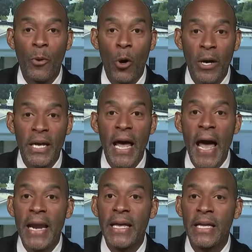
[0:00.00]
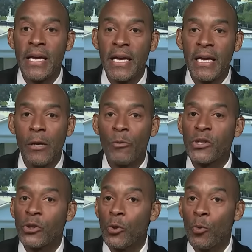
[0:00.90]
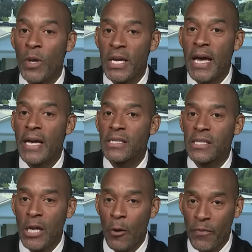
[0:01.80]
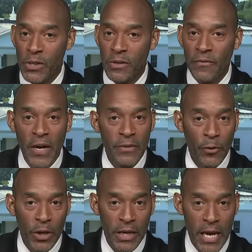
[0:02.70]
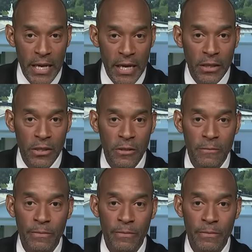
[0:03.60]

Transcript: Party, adding, It was too weak and selfish to fight for Canadians.